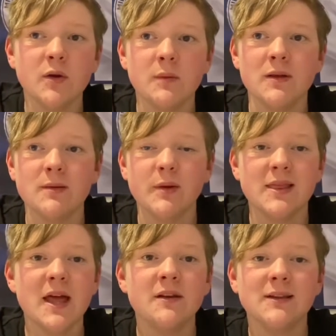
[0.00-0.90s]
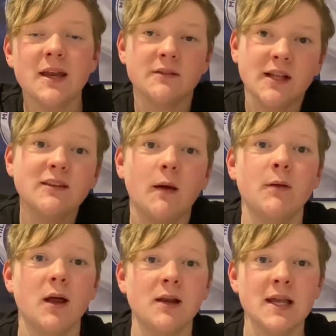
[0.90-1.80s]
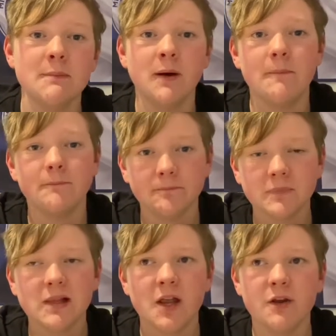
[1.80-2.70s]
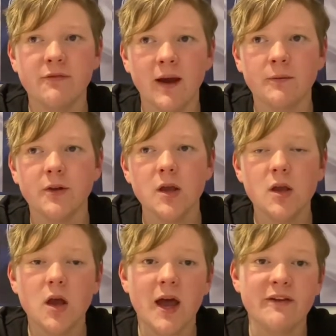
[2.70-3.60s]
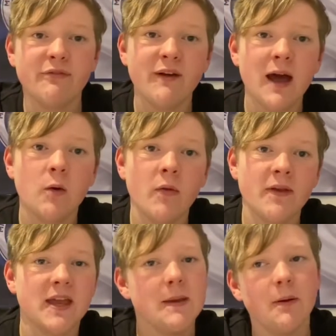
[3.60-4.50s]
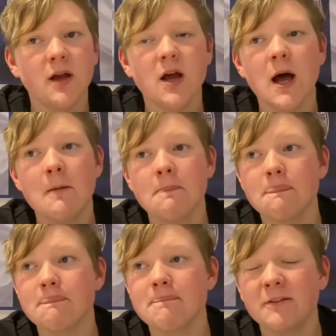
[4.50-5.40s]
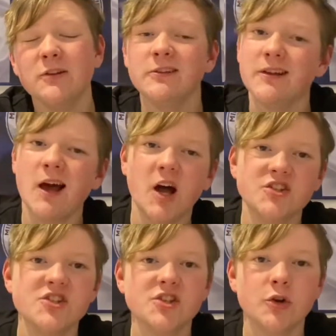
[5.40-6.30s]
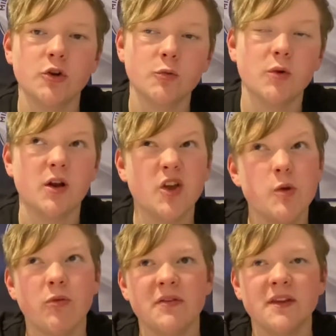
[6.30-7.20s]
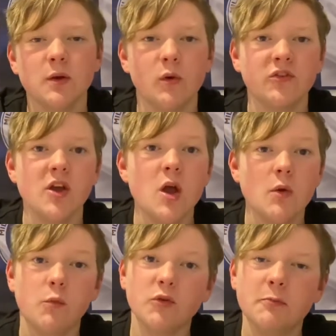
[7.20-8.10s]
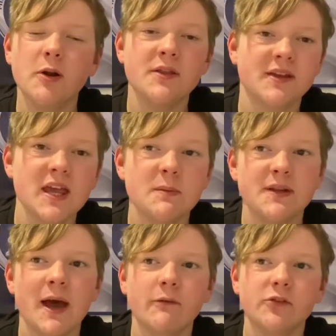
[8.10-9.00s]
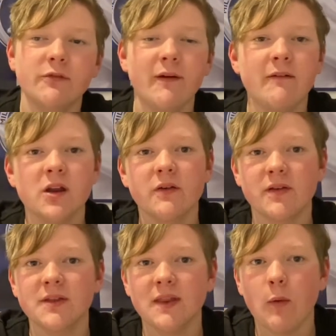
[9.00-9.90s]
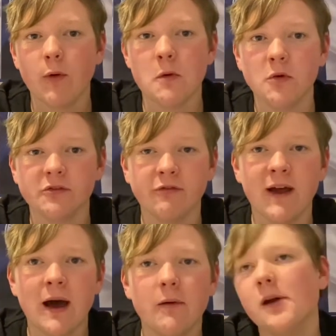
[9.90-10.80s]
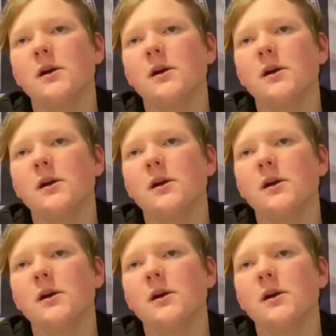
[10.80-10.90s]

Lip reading: With Leonard. Leonard did double our lead, but Lino found a foul on the keeper. It did look like Hutchinson or Cooper, I think it was pulling the keeper down. So fair enough. I think that probably was a foul.